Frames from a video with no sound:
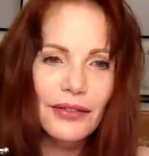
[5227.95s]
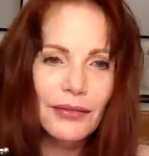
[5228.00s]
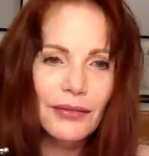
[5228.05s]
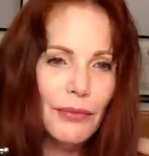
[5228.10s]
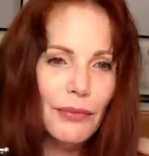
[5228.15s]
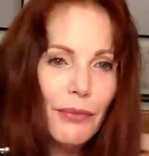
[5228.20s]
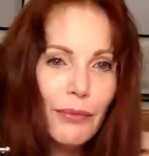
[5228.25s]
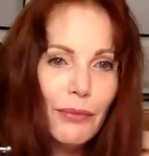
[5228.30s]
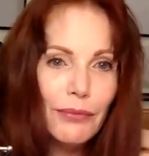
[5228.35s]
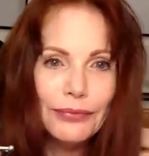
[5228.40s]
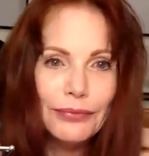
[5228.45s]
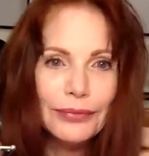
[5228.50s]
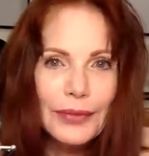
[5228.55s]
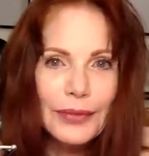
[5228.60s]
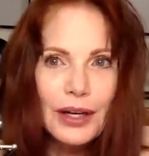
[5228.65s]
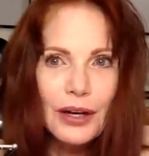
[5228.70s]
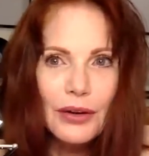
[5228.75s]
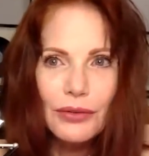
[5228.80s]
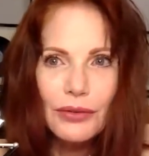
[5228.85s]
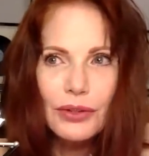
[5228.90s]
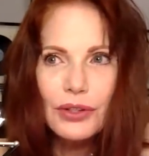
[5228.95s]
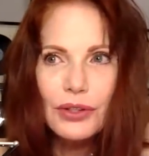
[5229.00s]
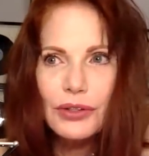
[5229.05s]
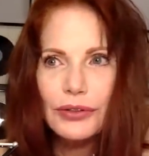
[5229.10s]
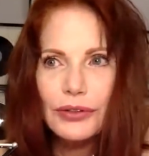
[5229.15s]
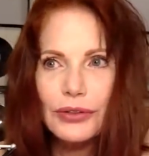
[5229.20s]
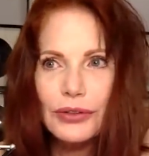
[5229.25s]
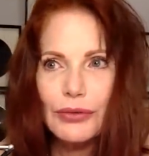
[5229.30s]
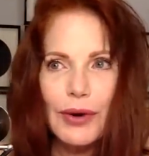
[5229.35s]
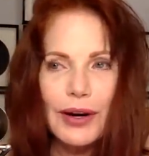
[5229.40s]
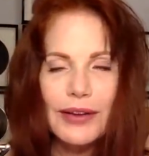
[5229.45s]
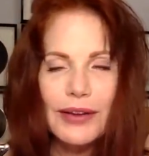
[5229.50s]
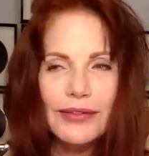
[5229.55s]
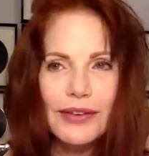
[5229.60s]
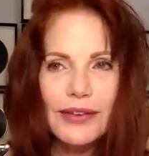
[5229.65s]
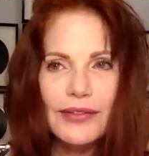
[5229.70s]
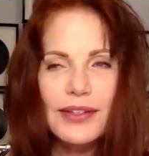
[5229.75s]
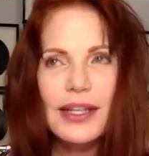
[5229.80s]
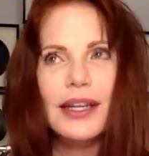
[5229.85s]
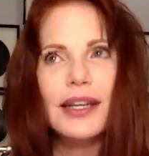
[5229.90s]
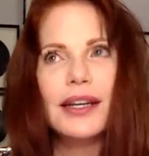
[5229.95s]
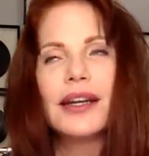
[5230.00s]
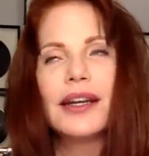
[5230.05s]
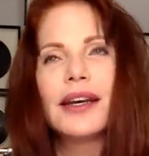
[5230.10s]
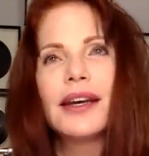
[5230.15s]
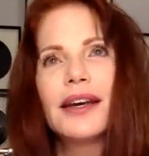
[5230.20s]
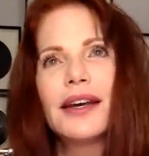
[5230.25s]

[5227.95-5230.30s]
2015,